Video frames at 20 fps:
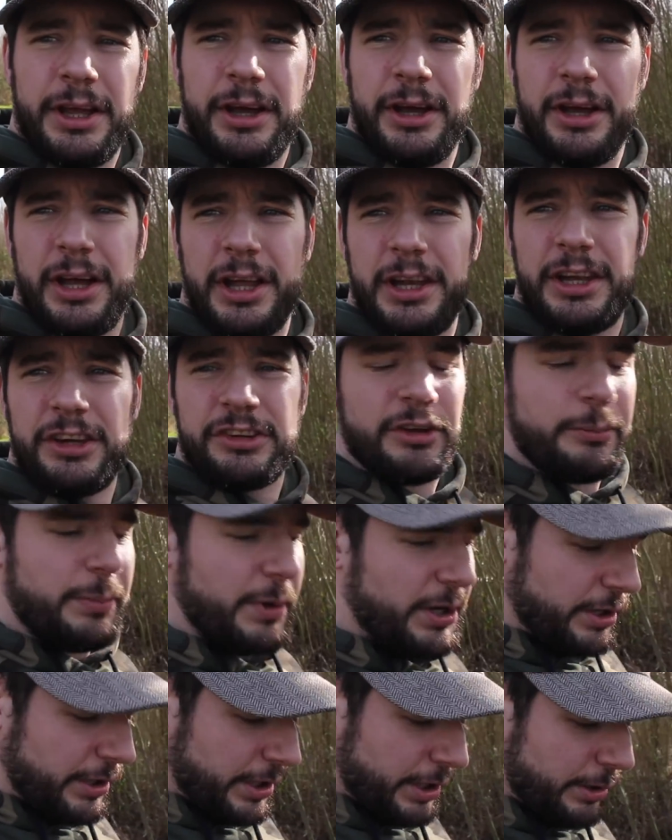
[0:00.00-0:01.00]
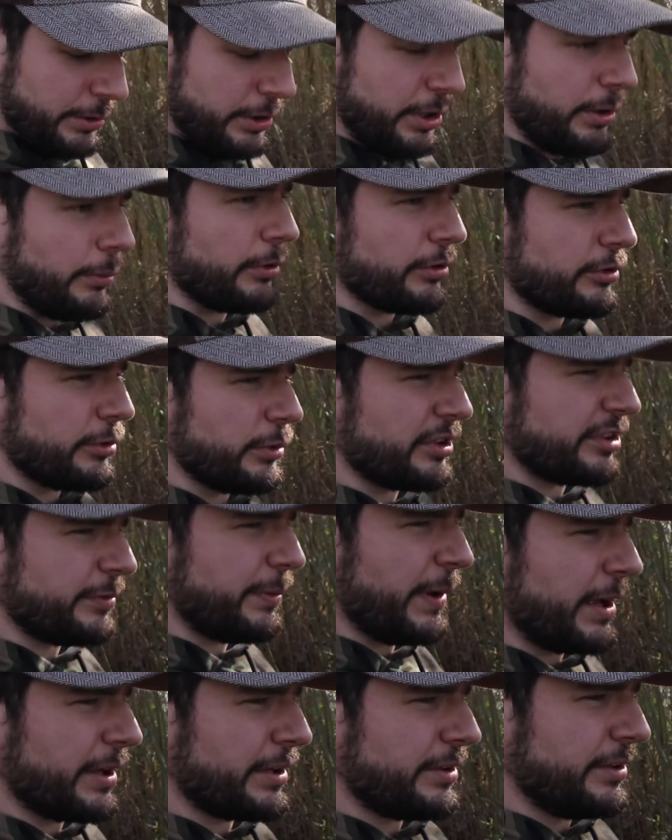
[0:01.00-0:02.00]
at least I've been here now, I know what to
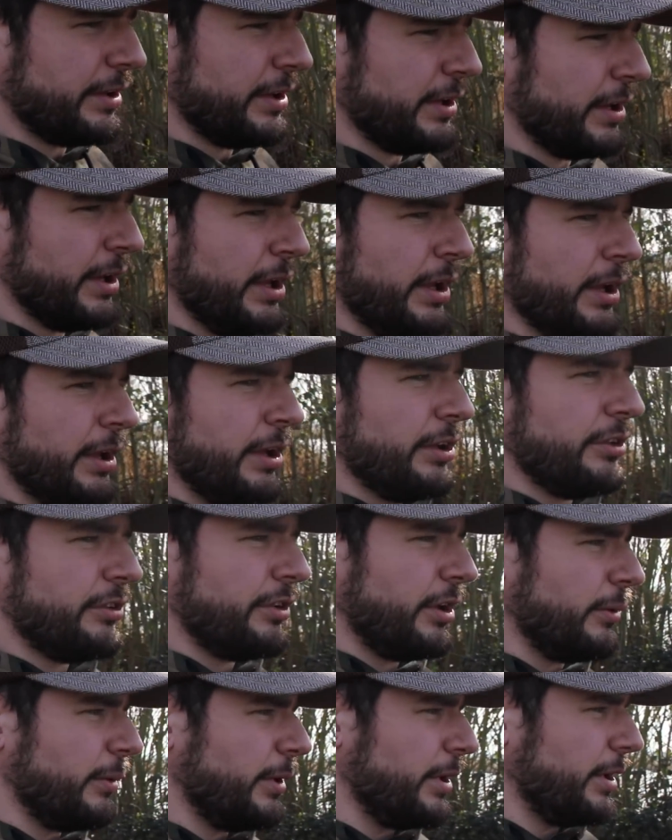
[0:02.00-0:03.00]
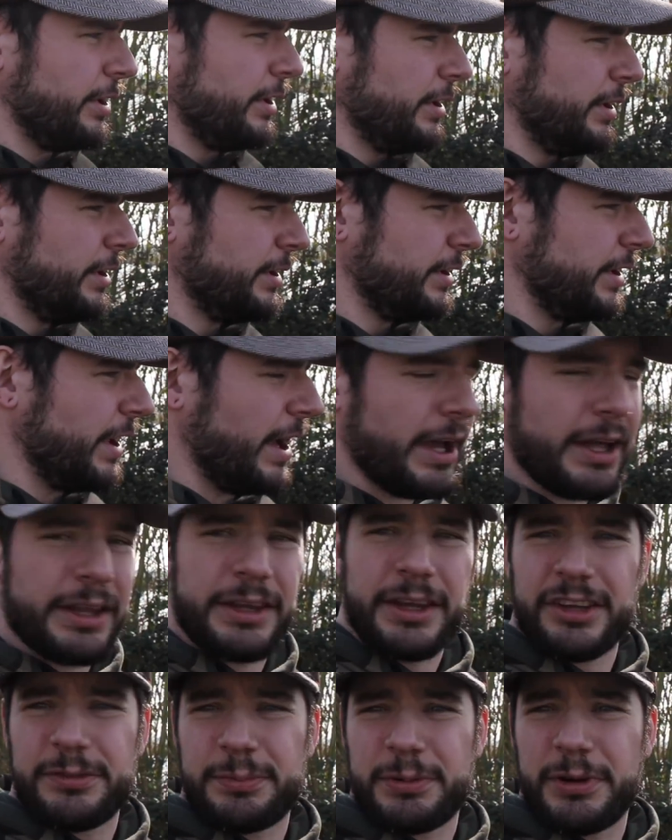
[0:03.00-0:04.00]
expect. So yeah,
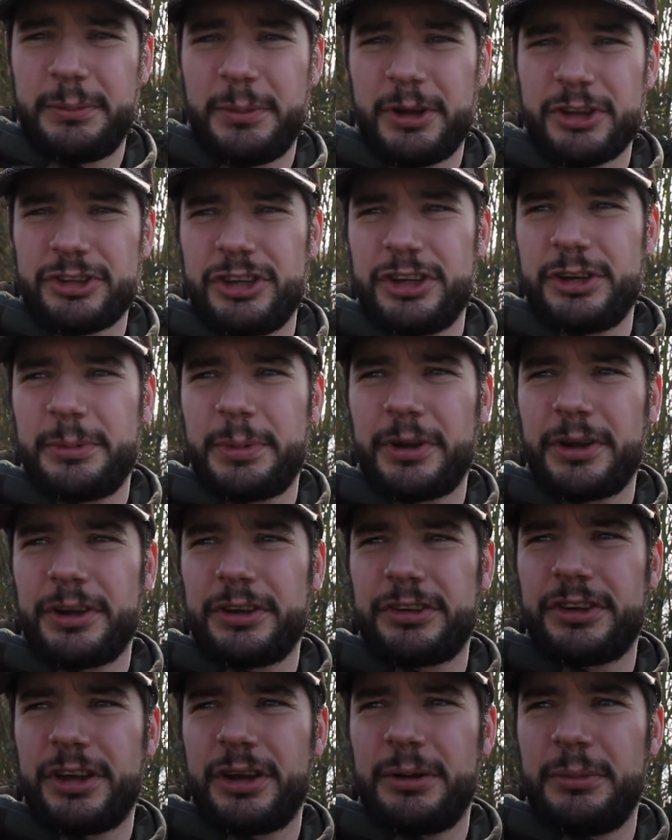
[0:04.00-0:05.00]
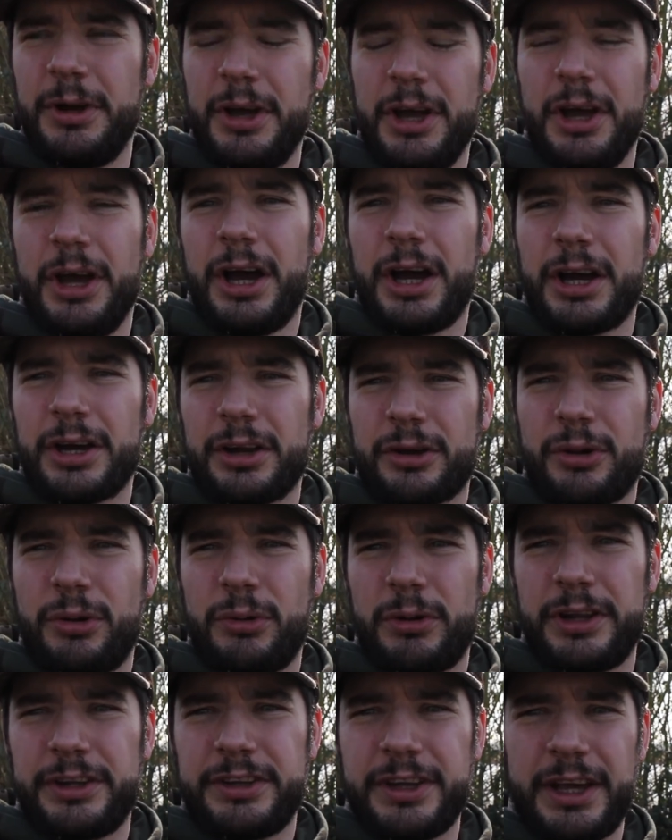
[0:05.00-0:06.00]
that's pretty much it, to be honest. So I'm going to
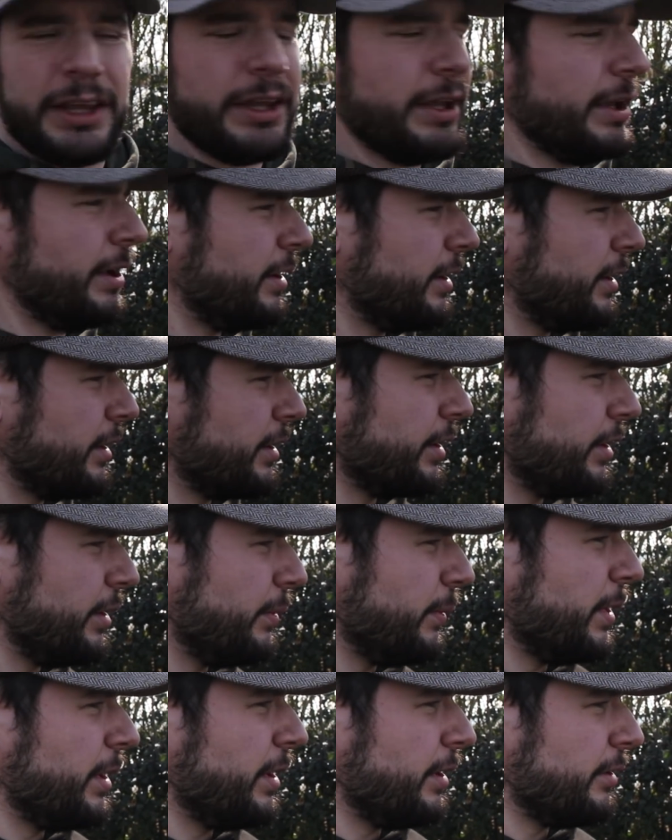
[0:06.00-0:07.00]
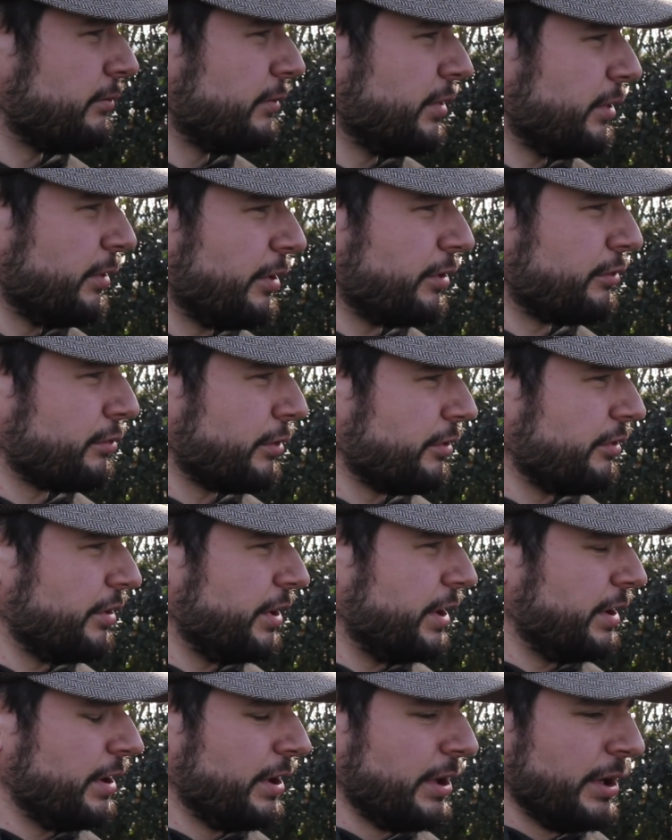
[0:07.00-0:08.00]
call it a day. I'm going to reel those rods
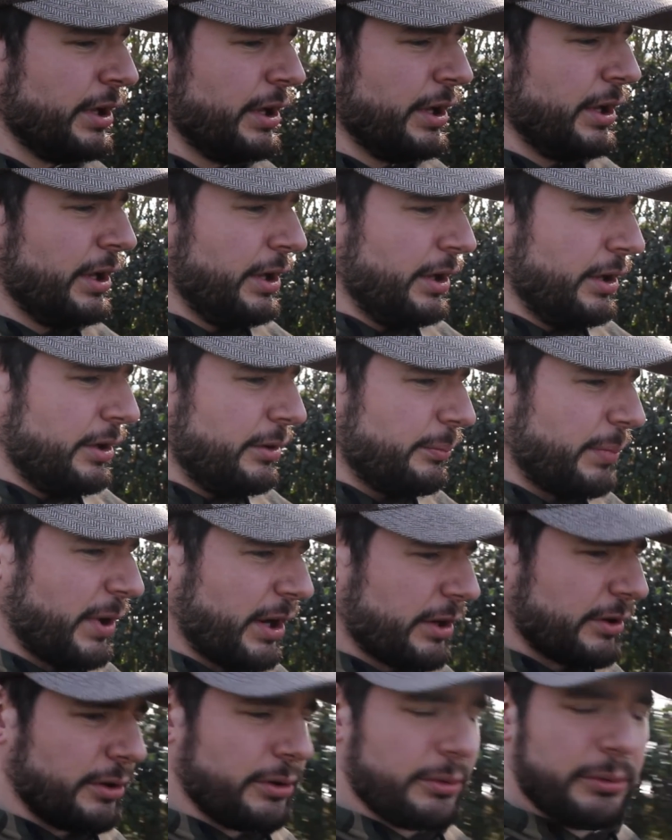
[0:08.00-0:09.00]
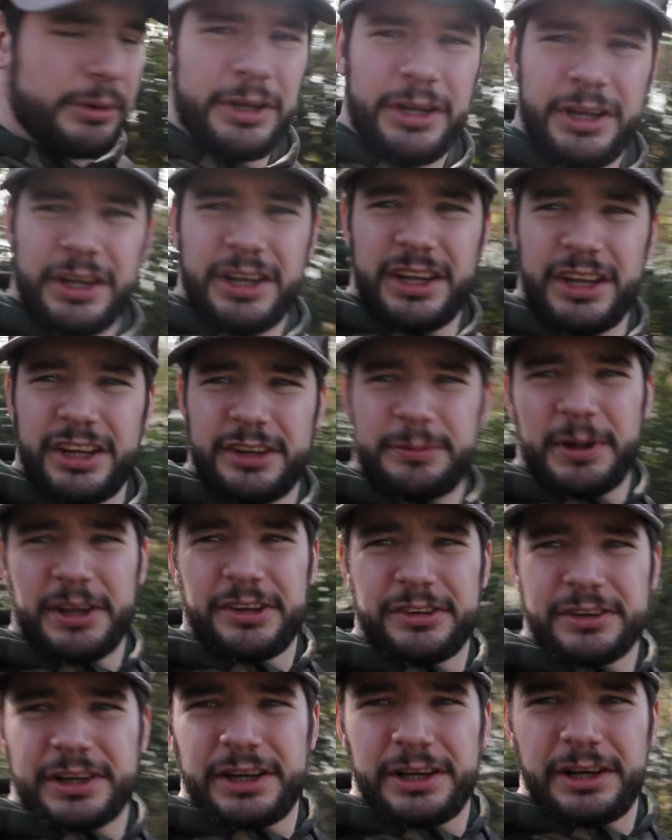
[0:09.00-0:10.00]
in. Barrow is
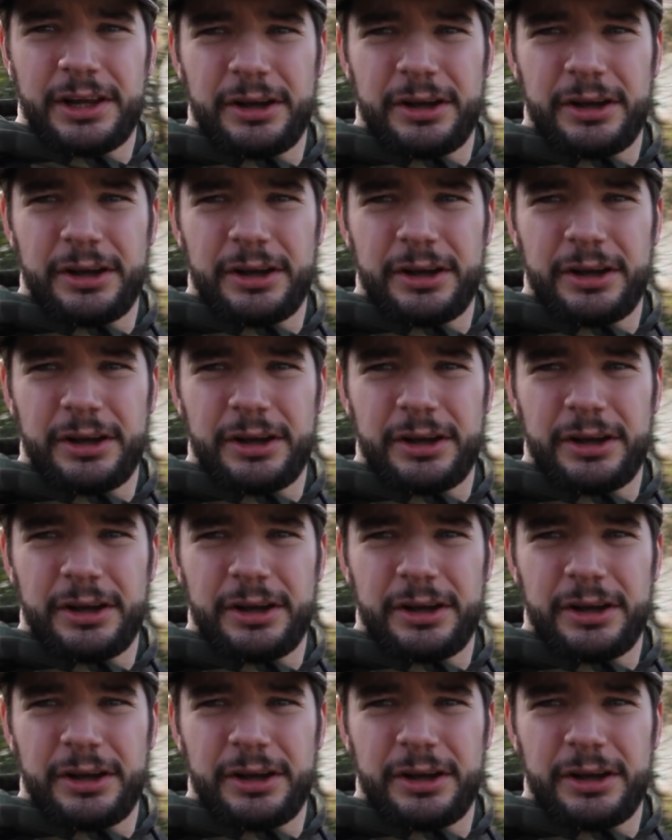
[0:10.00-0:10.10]
basically